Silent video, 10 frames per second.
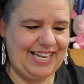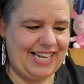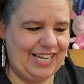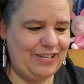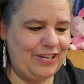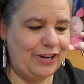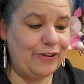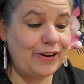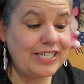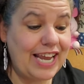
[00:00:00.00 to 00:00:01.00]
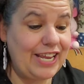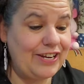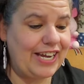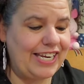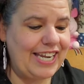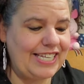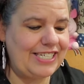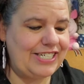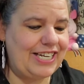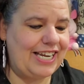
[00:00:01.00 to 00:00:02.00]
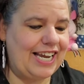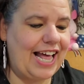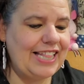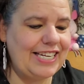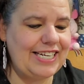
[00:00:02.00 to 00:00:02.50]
Uh, you can crochet, you can knit, you can color,